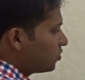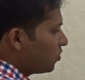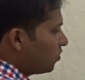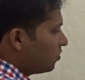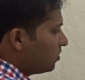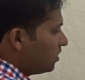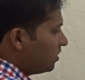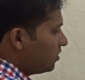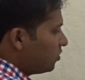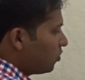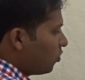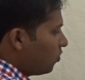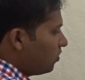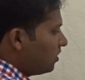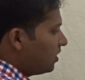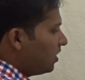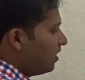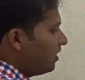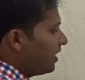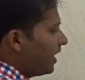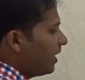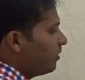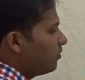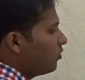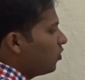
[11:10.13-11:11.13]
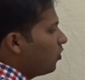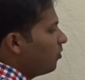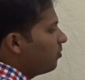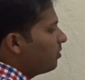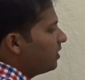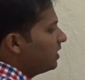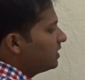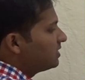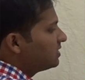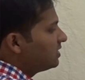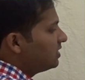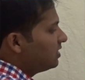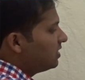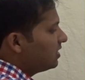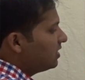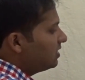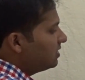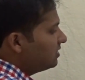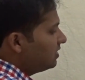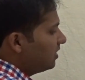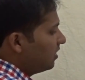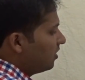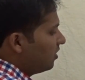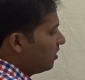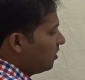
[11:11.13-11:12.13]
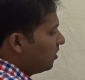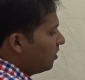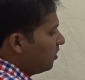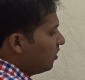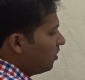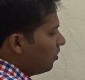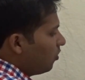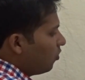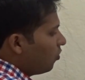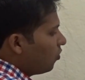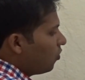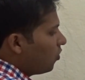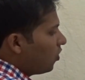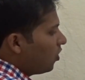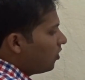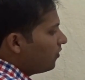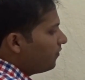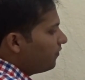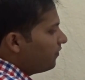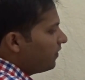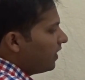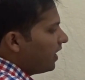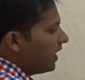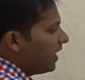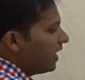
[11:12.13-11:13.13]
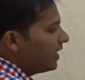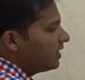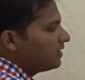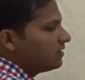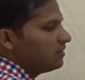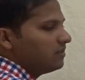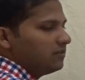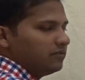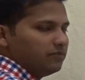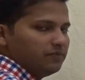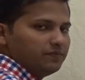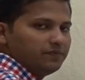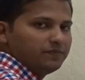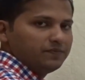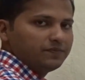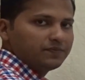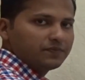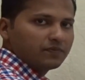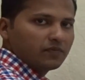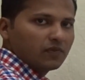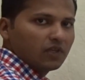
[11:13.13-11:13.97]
so the total time complexity is O of n.